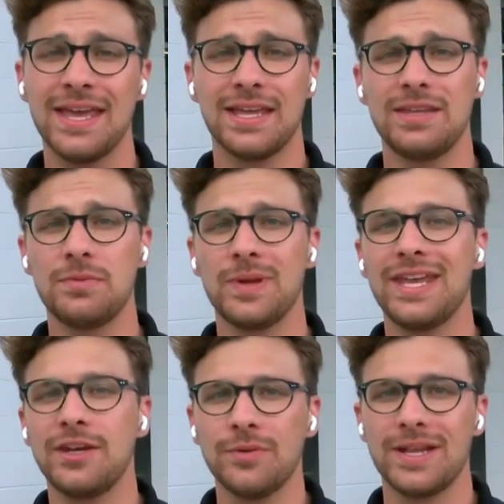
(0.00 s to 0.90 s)
He
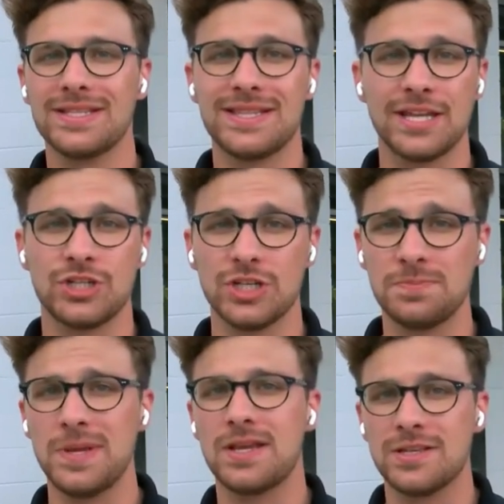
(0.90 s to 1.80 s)
reiterates that just
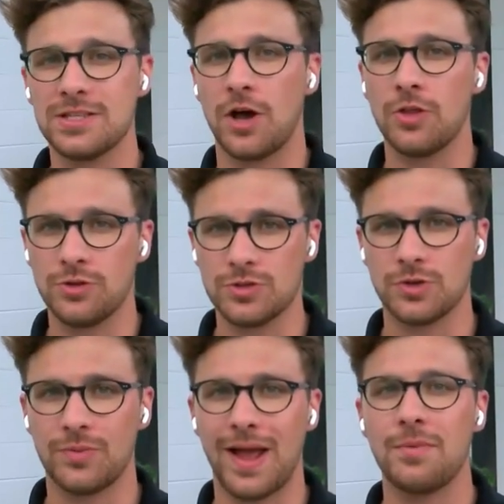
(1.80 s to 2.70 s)
because others
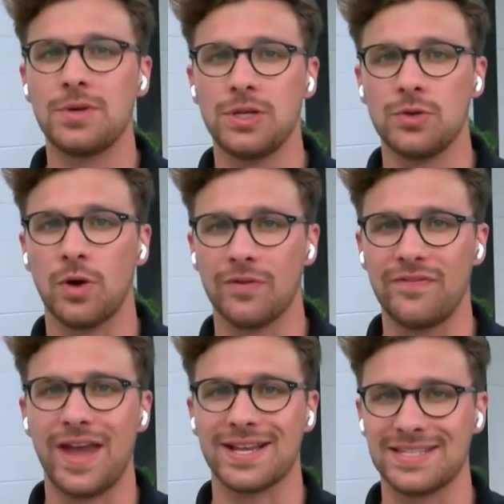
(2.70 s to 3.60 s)
around you are
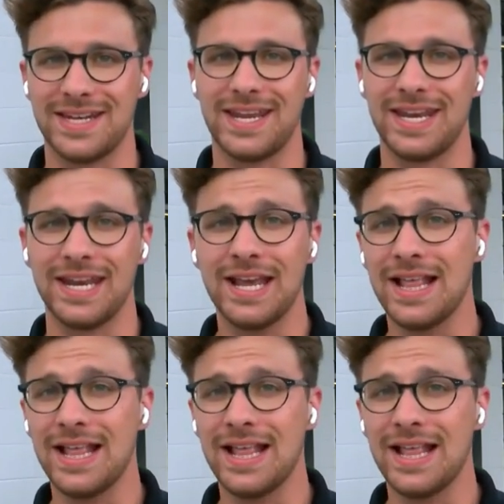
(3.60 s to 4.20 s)
vaccinated,